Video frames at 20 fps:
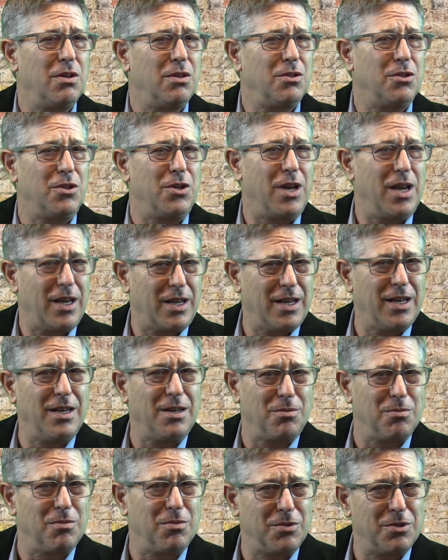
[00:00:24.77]
Do you get
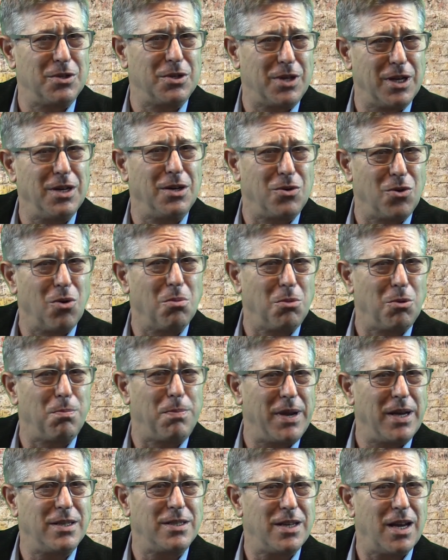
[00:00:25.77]
a normal
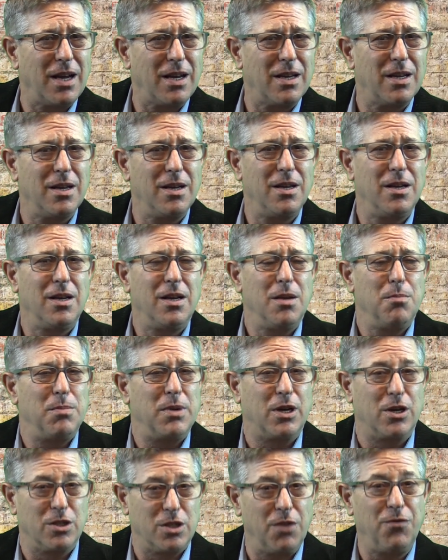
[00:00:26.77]
paycheck?
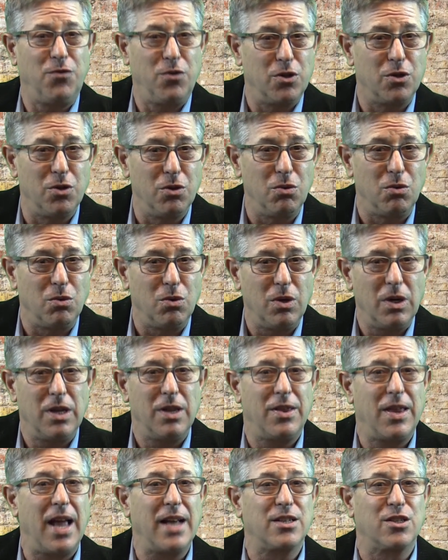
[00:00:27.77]
Because if you do,
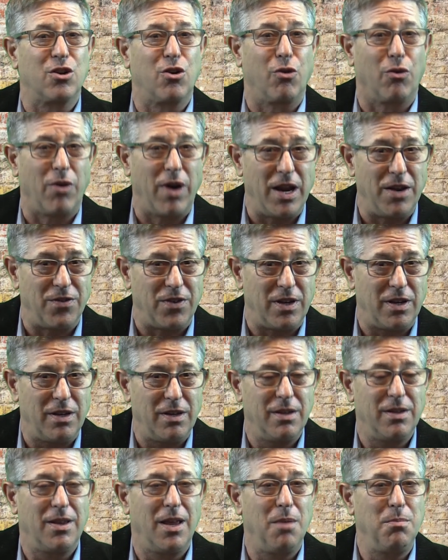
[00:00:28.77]
that's gravy.
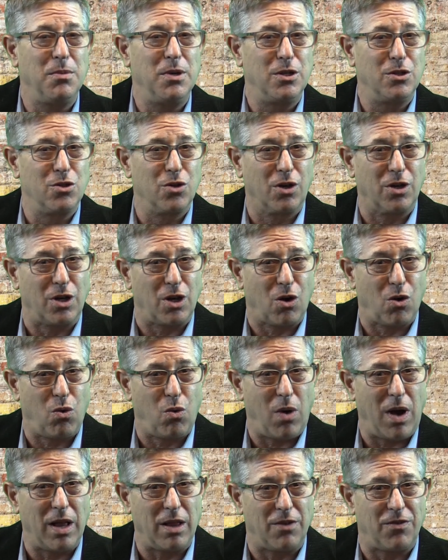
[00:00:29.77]
That means you're gonna
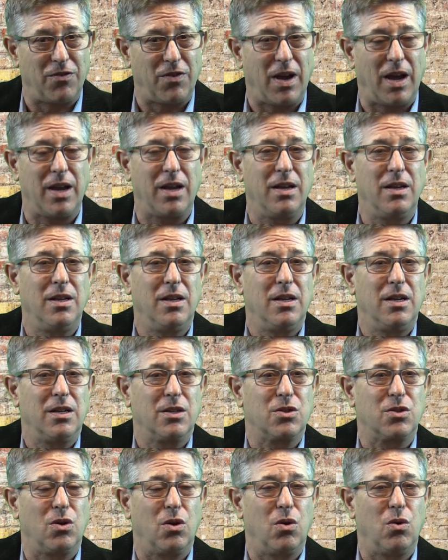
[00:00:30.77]
qualify.
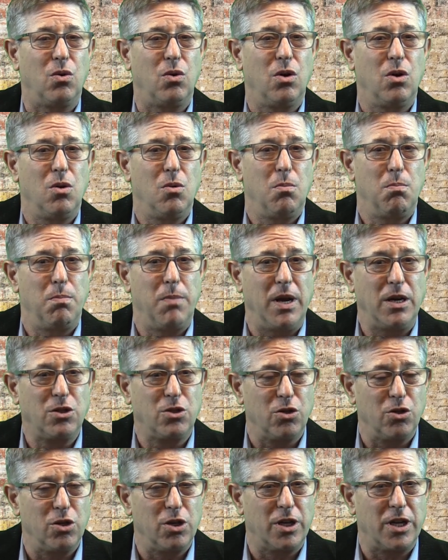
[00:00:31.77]
So make
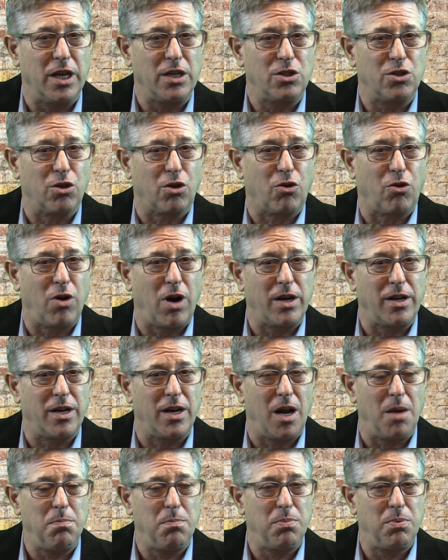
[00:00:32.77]
sure you get your credit
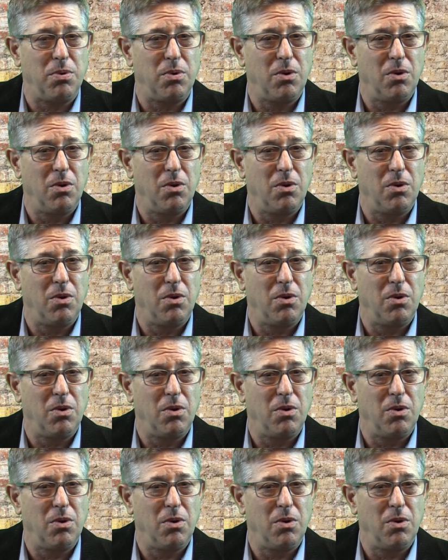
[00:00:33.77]
up